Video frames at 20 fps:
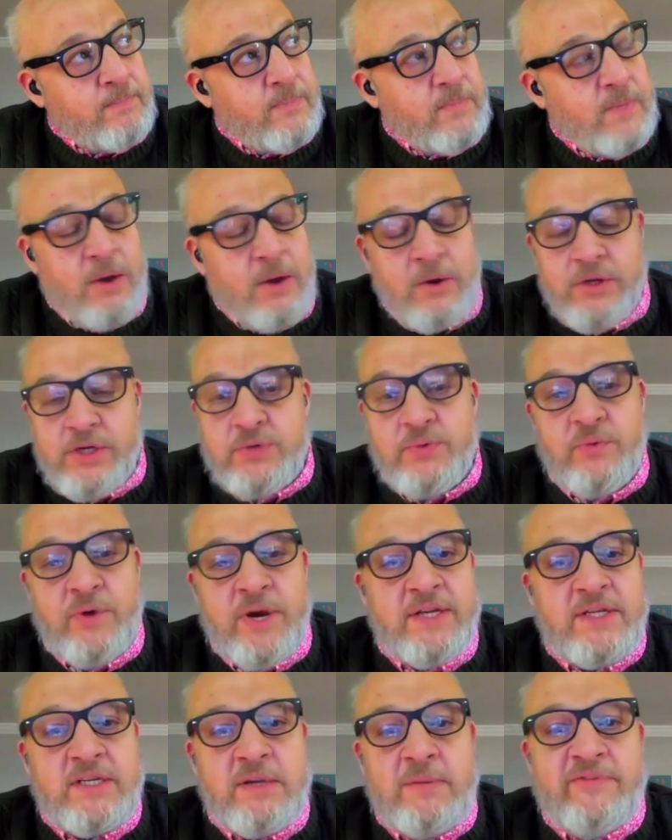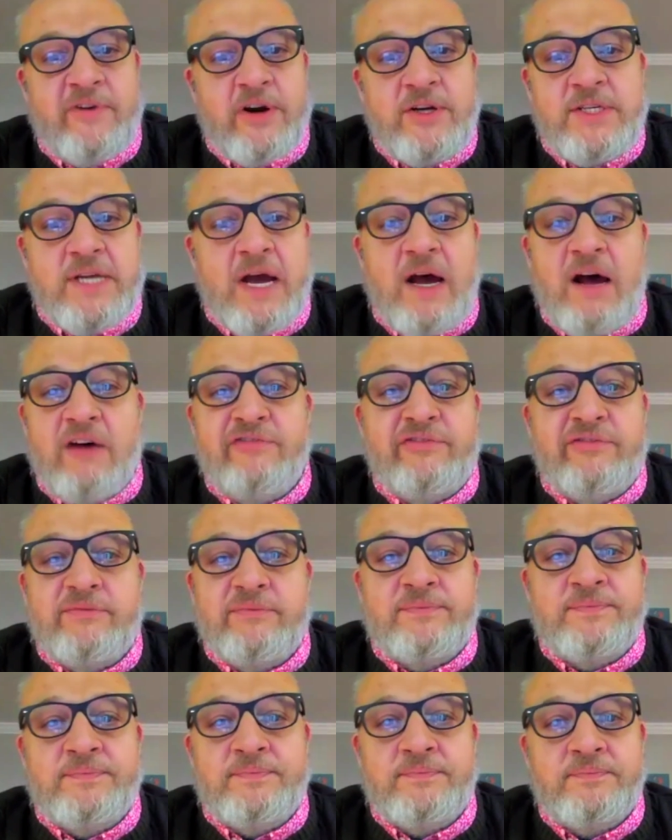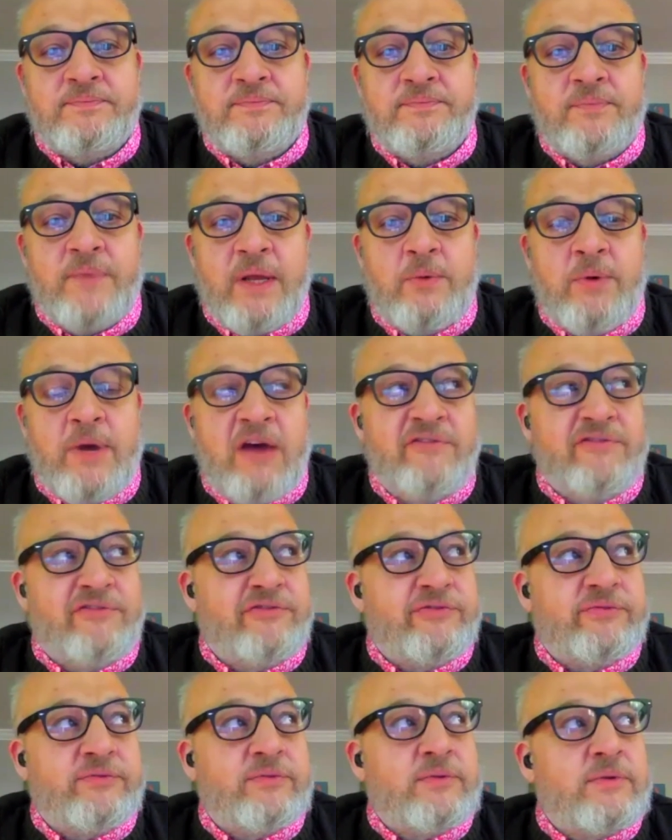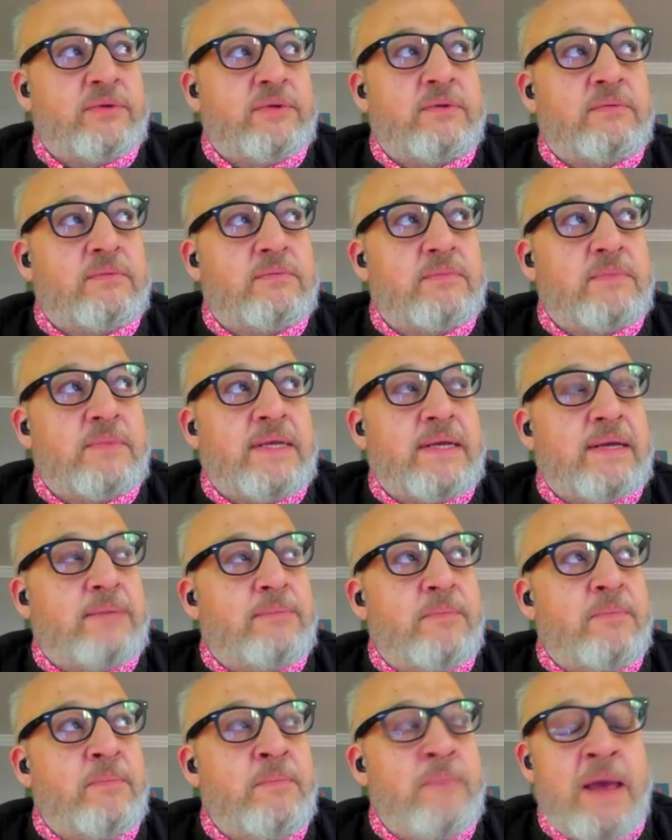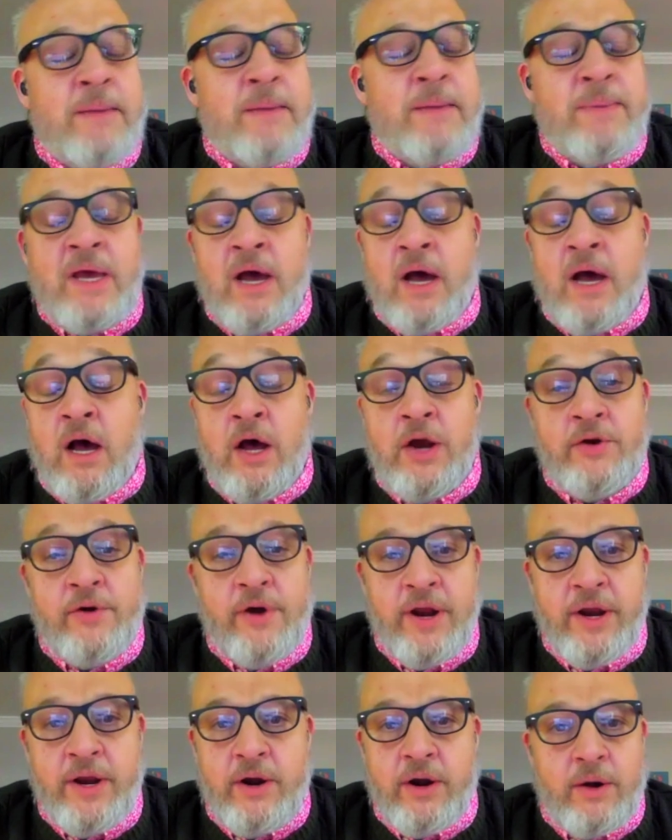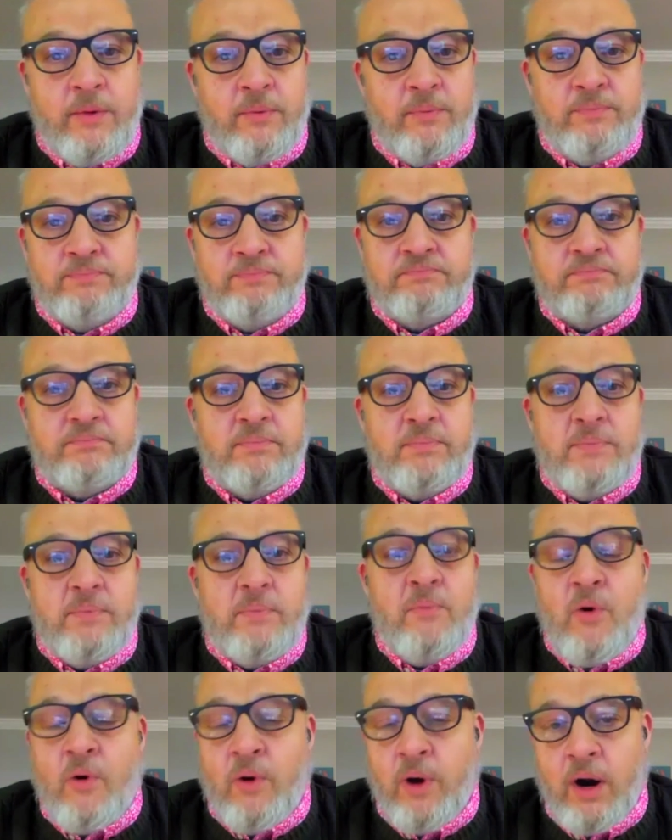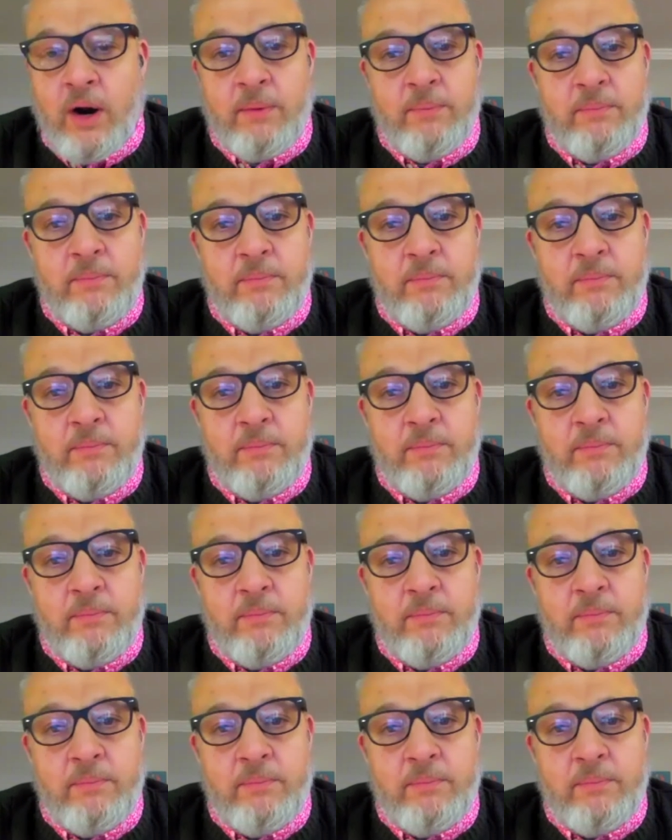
Just read some of our stuff. Like we have maybe 100 or more